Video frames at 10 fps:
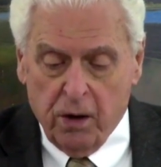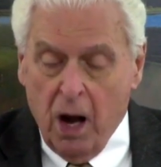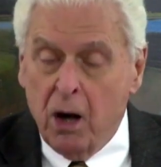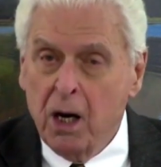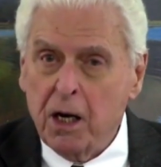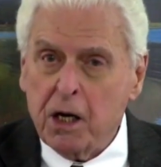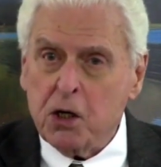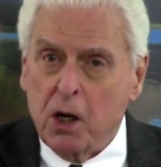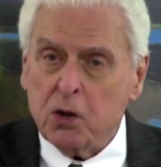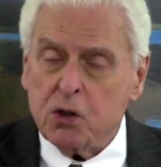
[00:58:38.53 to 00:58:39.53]
Now, it
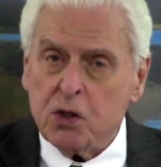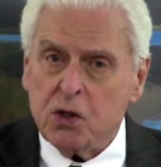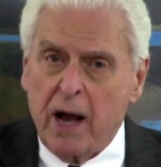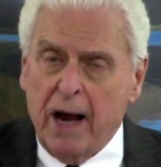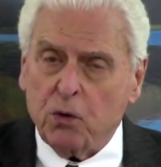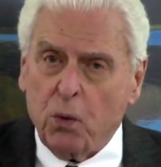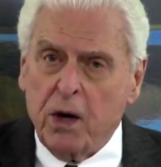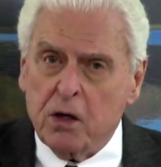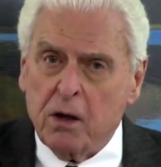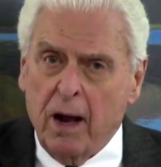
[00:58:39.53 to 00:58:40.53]
tells us that
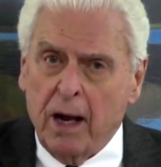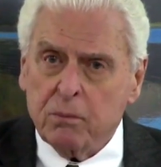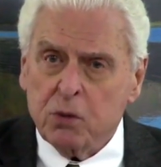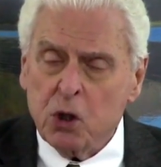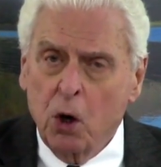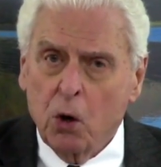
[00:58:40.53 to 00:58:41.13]
3 times